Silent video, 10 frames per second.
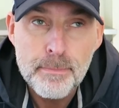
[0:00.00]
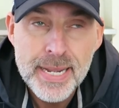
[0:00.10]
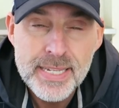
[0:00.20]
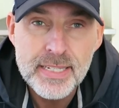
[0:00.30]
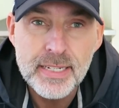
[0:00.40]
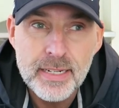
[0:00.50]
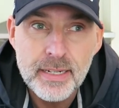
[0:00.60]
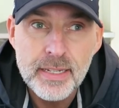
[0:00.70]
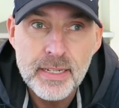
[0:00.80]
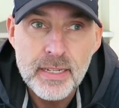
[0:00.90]

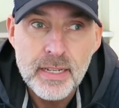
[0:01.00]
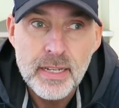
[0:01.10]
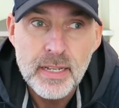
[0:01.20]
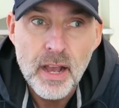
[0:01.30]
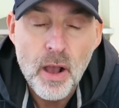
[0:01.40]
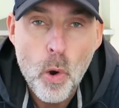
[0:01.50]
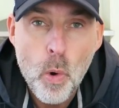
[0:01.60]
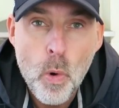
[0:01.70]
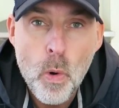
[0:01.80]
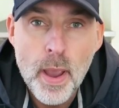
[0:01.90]
Basically,
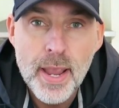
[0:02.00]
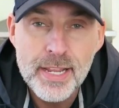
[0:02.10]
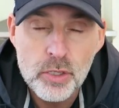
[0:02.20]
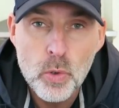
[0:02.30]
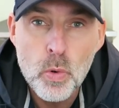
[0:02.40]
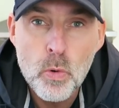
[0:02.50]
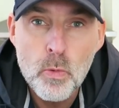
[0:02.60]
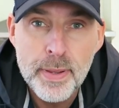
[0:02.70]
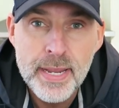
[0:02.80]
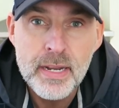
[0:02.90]
it's
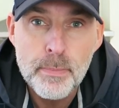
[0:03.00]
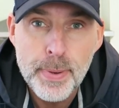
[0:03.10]
all been